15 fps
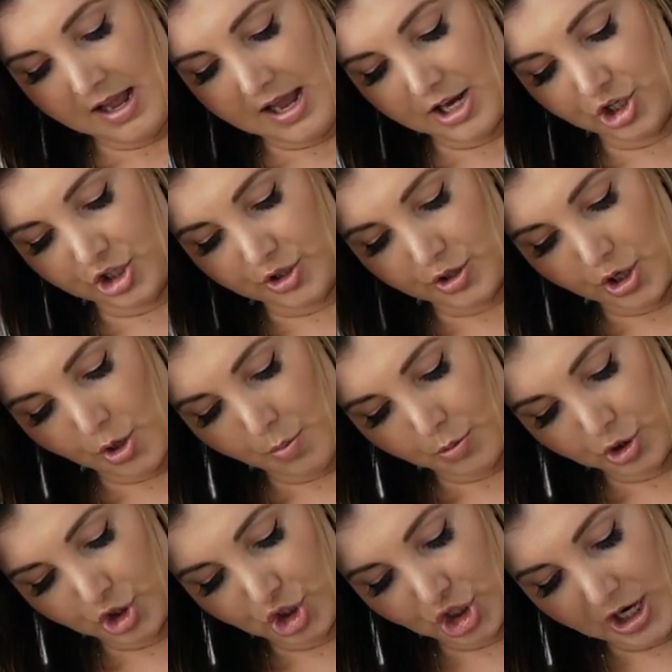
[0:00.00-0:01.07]
and just
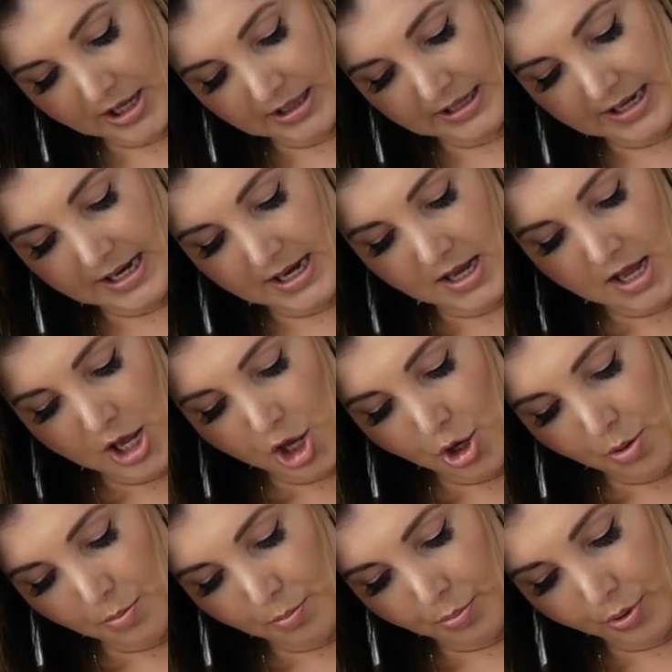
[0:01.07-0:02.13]
gently
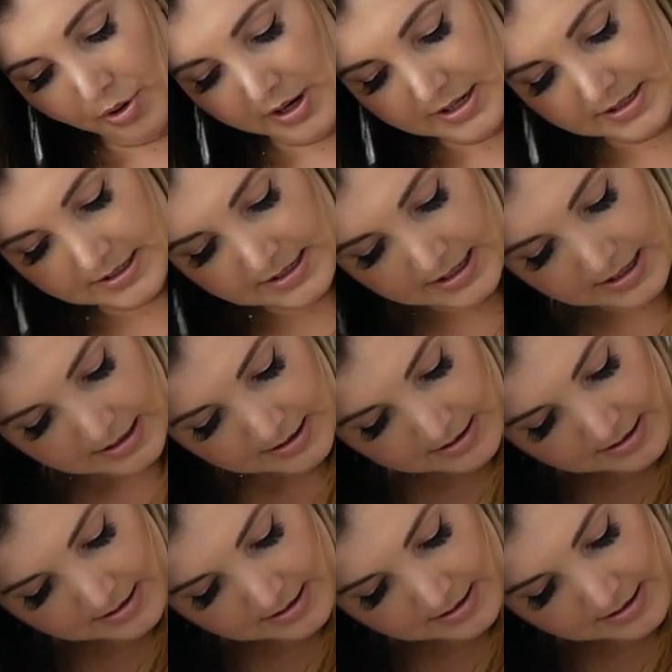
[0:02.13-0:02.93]
press it